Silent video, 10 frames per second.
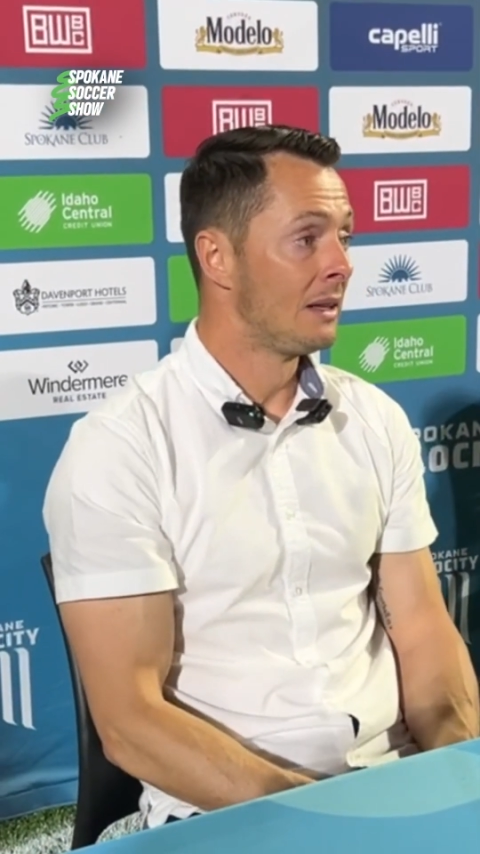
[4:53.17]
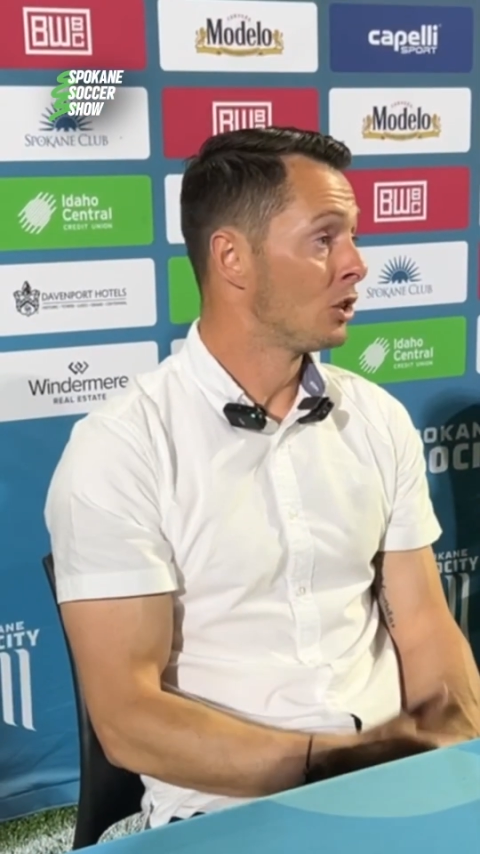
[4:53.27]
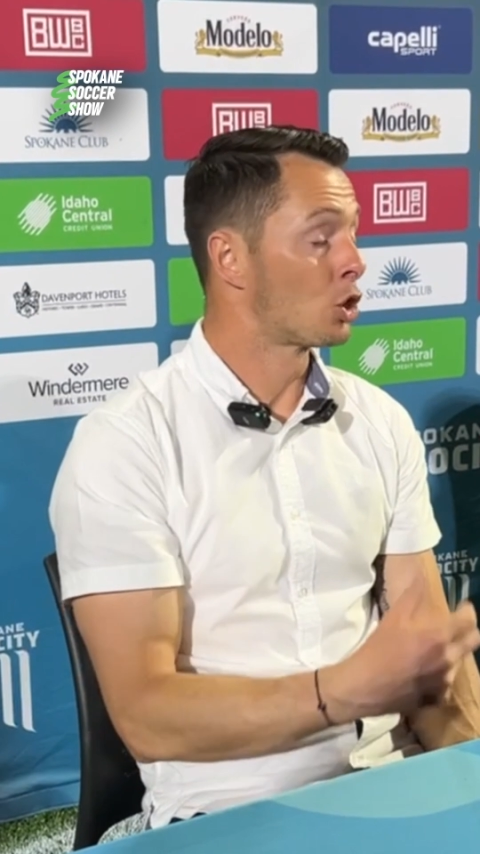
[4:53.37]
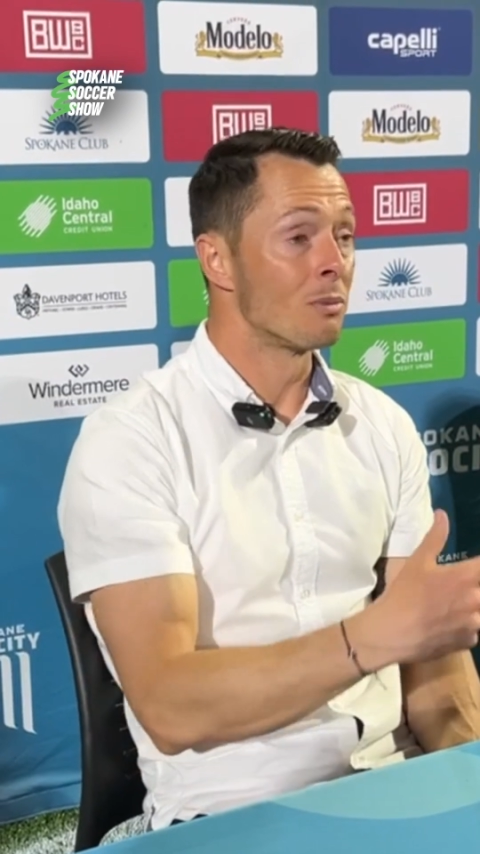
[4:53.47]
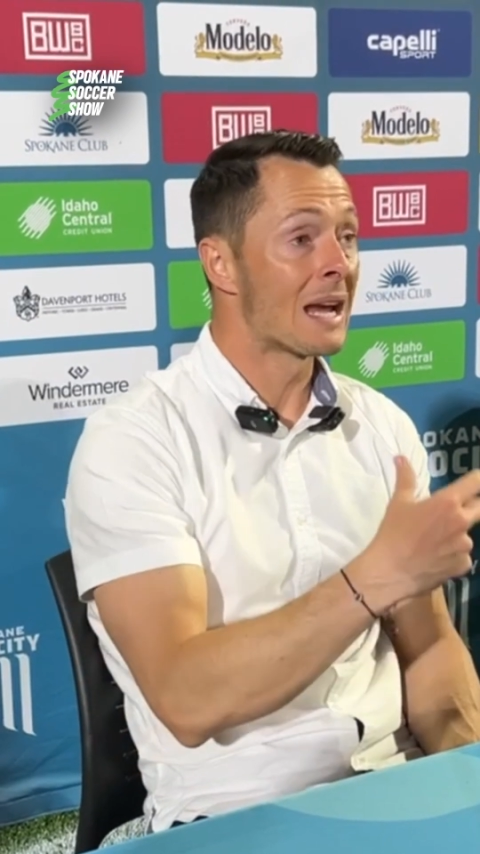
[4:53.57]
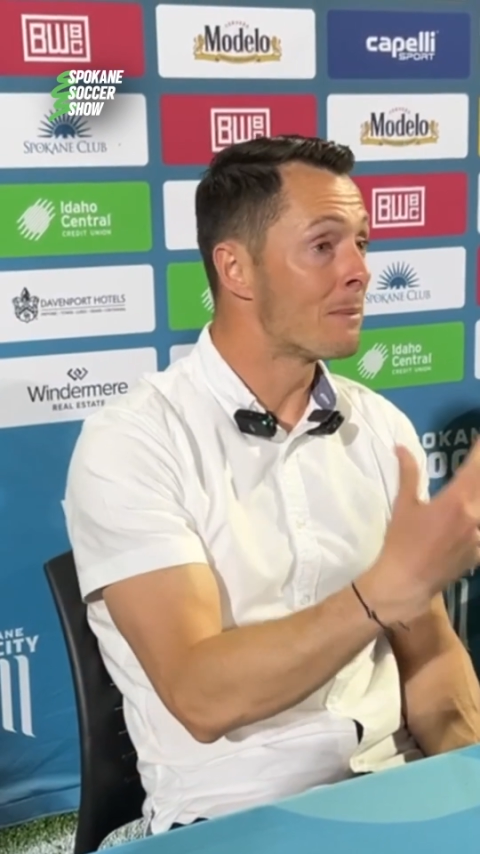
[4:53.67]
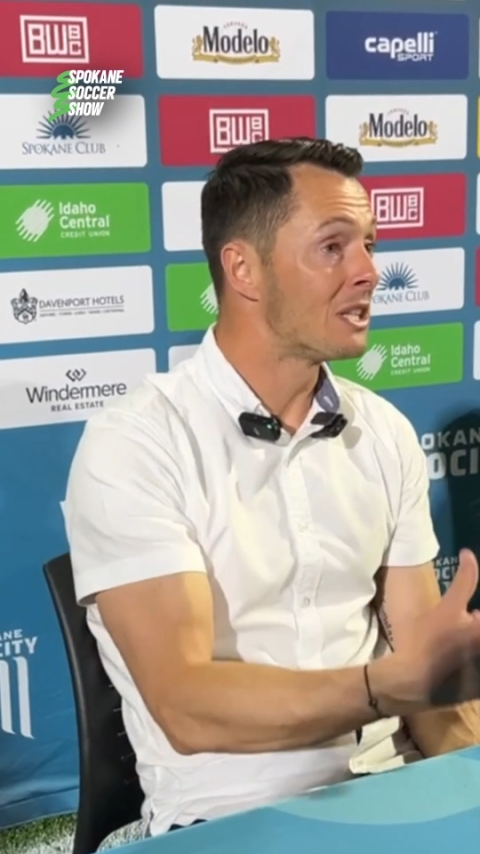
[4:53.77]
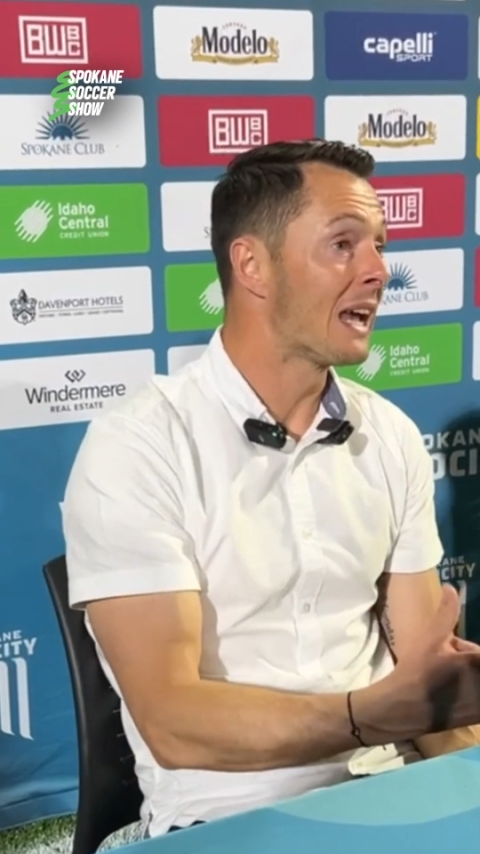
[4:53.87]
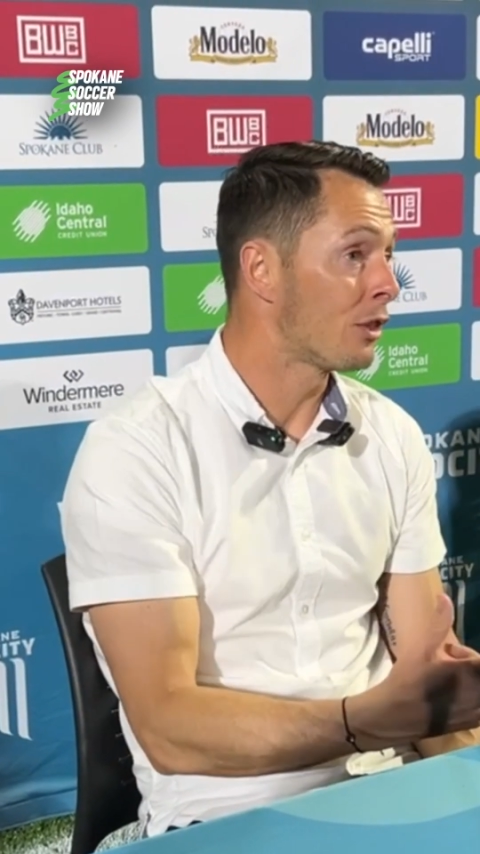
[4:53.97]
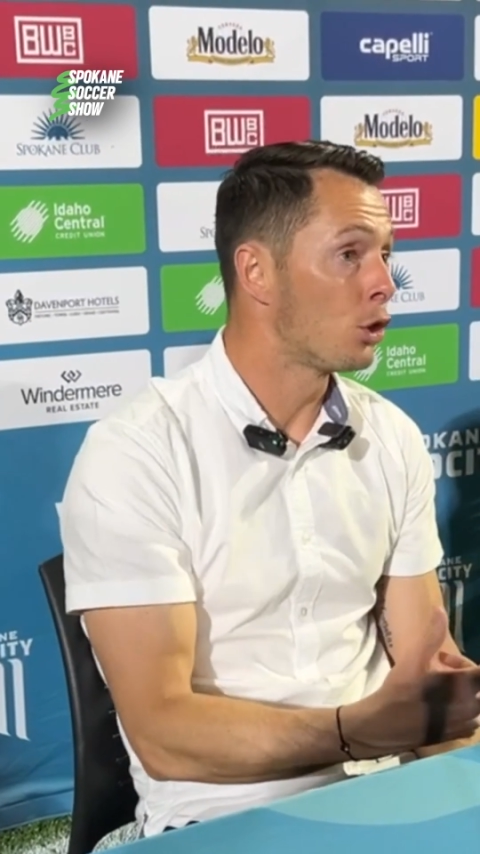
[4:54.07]
Sometimes
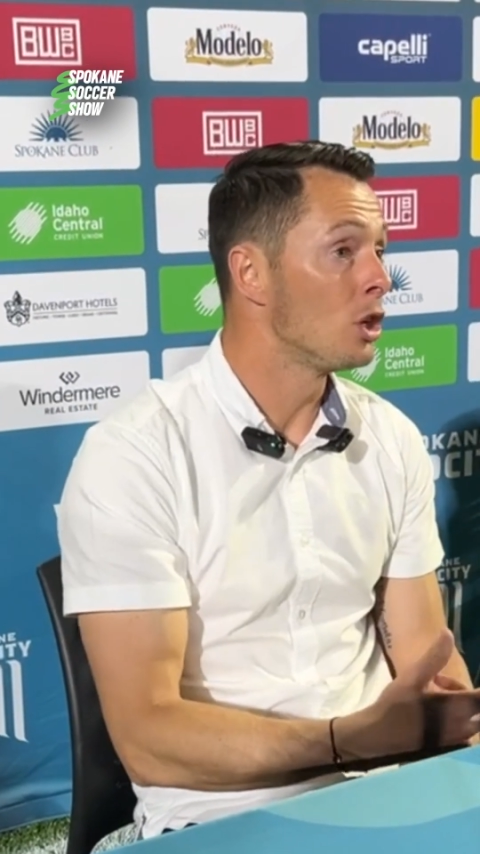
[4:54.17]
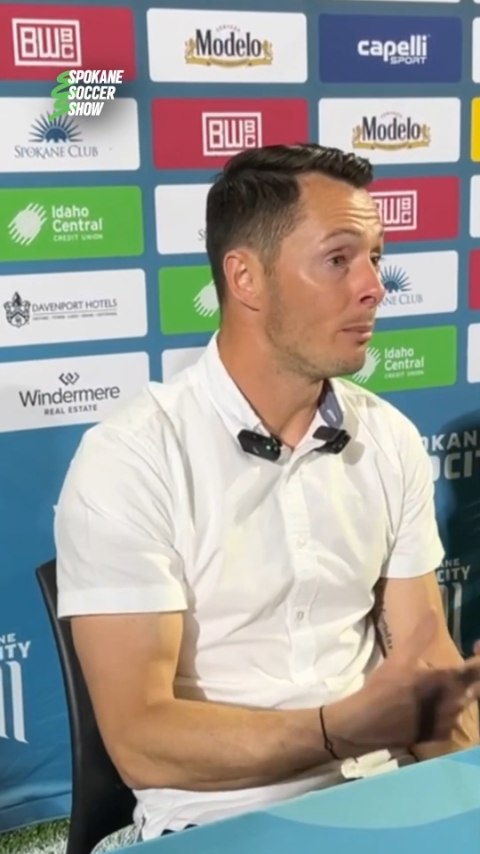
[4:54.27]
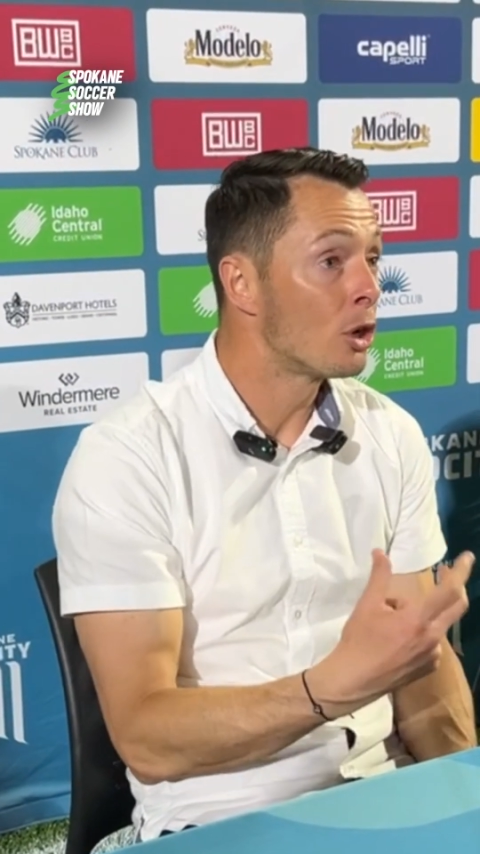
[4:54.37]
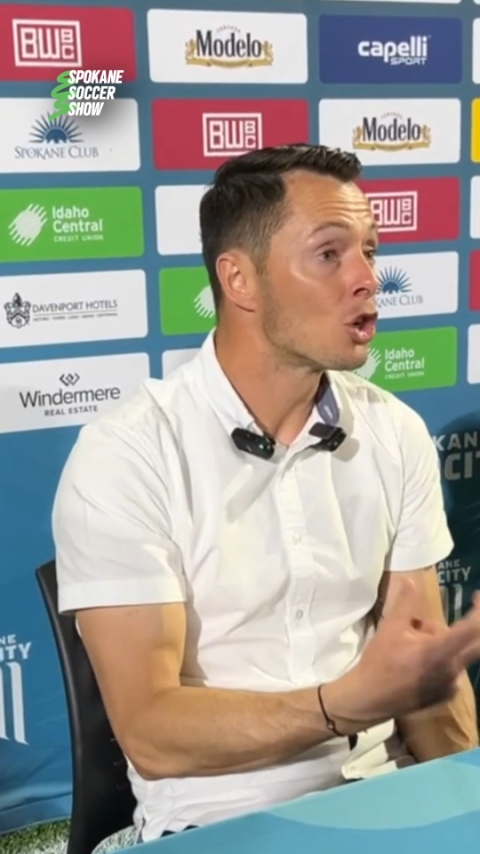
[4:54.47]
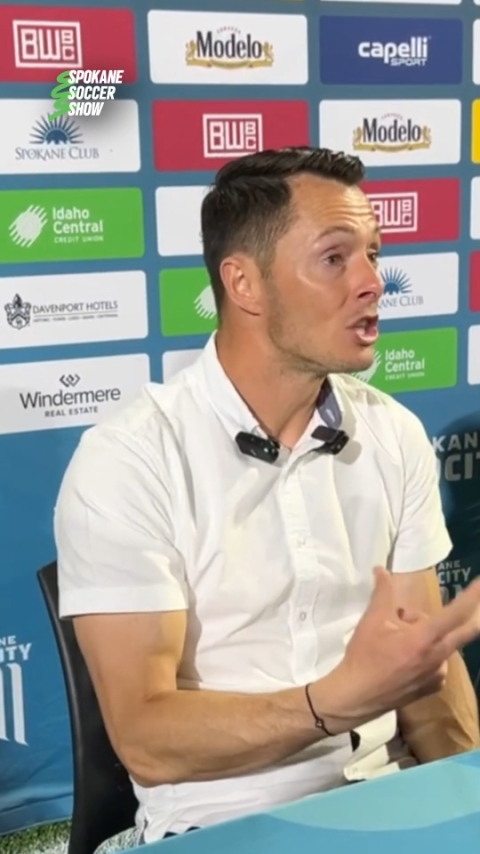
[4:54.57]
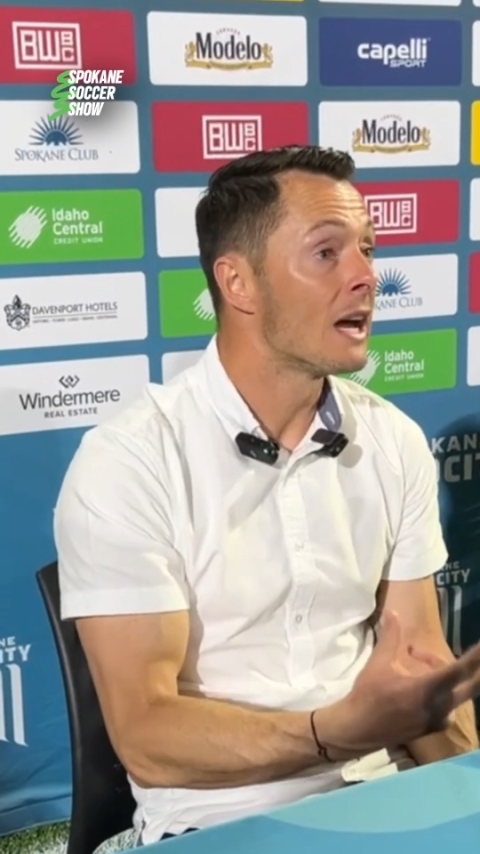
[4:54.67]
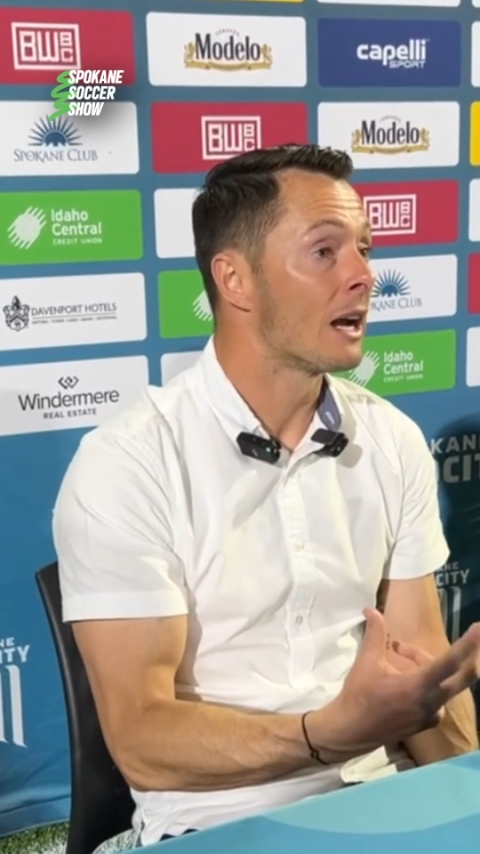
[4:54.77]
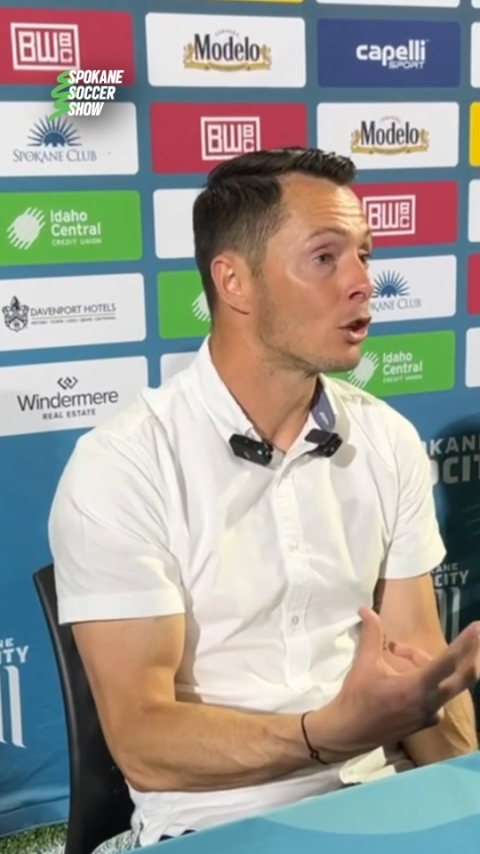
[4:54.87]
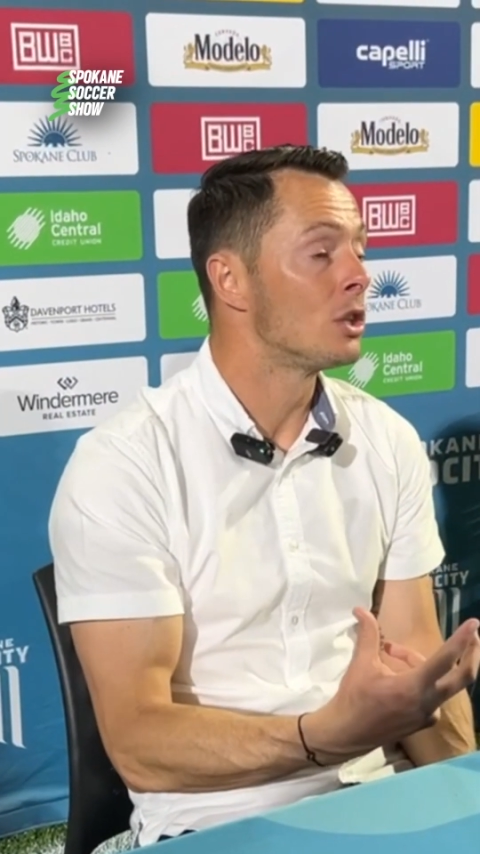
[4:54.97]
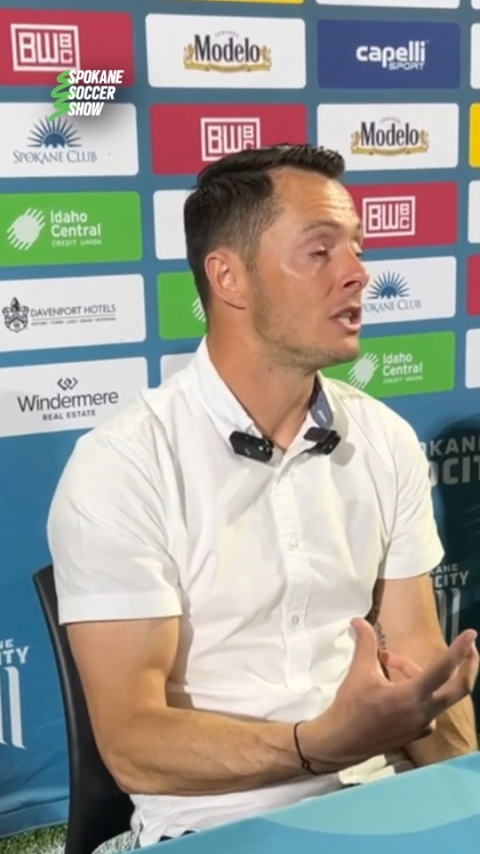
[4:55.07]
they get through you because they
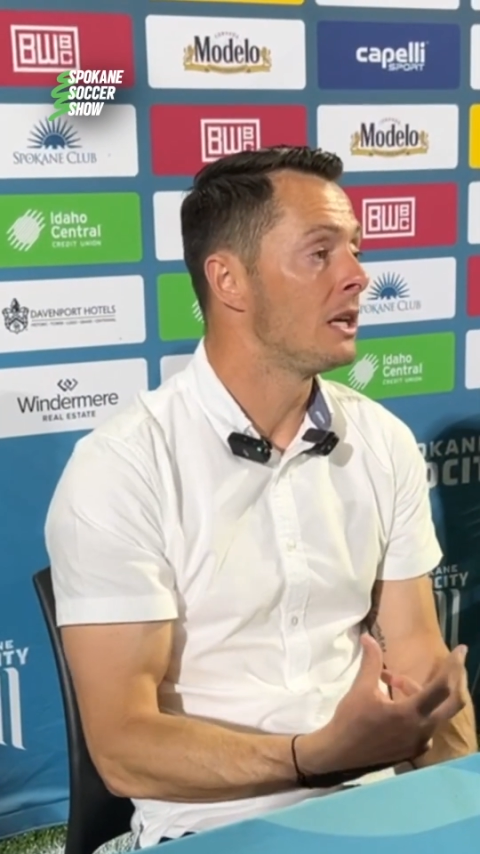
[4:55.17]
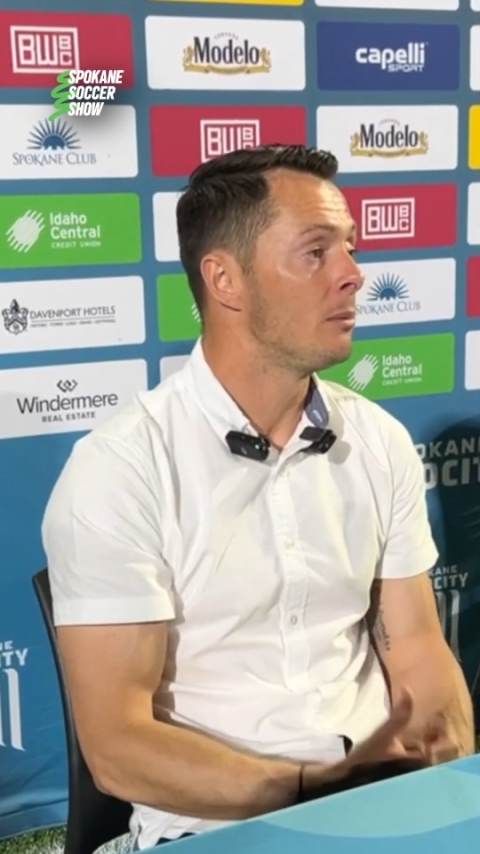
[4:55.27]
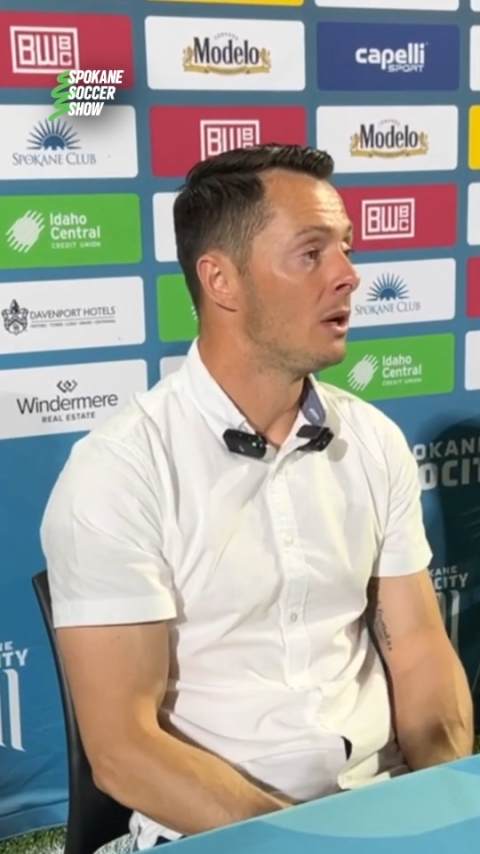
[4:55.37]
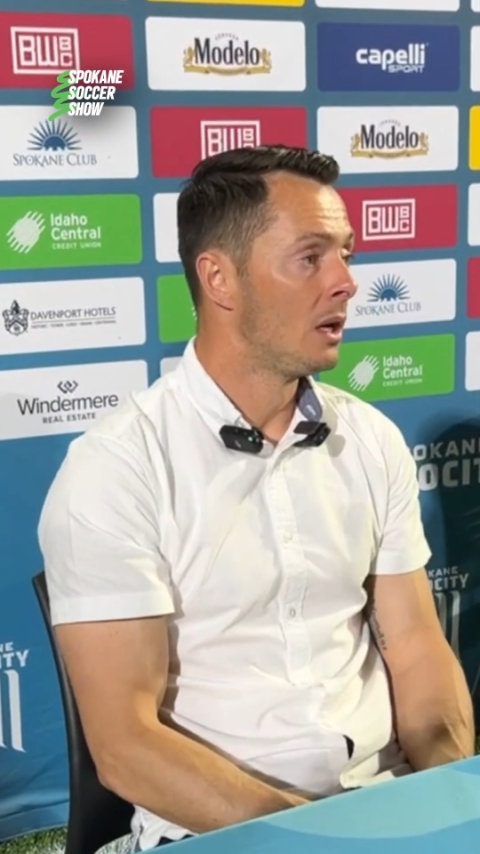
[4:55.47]
are a good team.